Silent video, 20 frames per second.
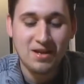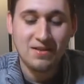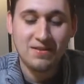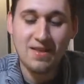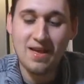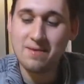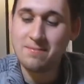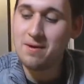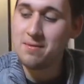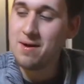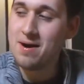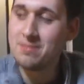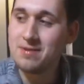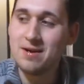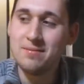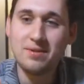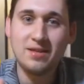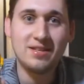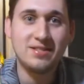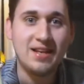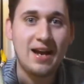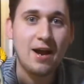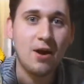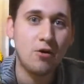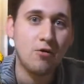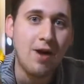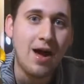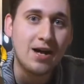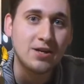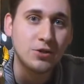Then my mom got me this
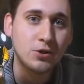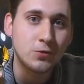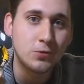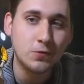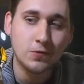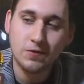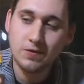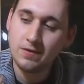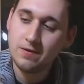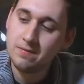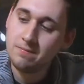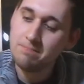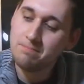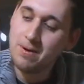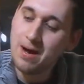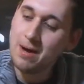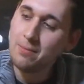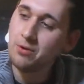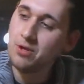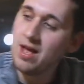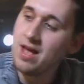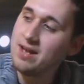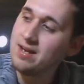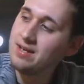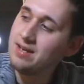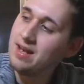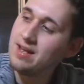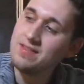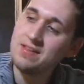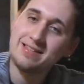Aaron Rodgers
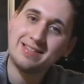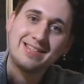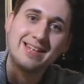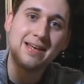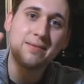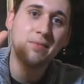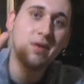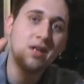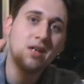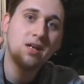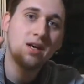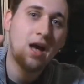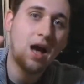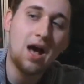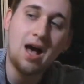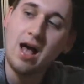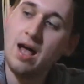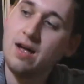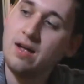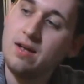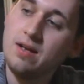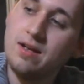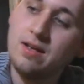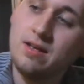bobblehead, and this is him uh,